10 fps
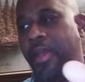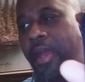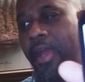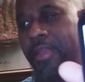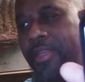
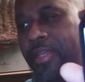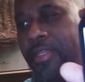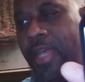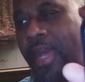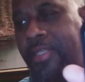And this
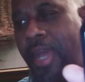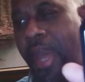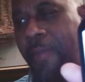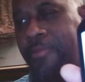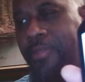has
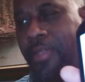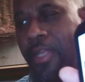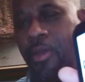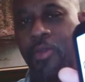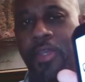apps, and I
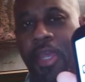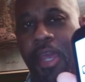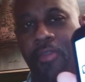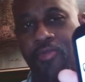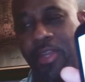know you
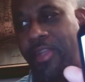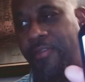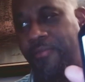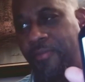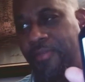can't read it
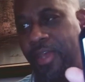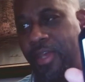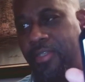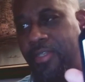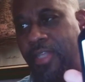from this,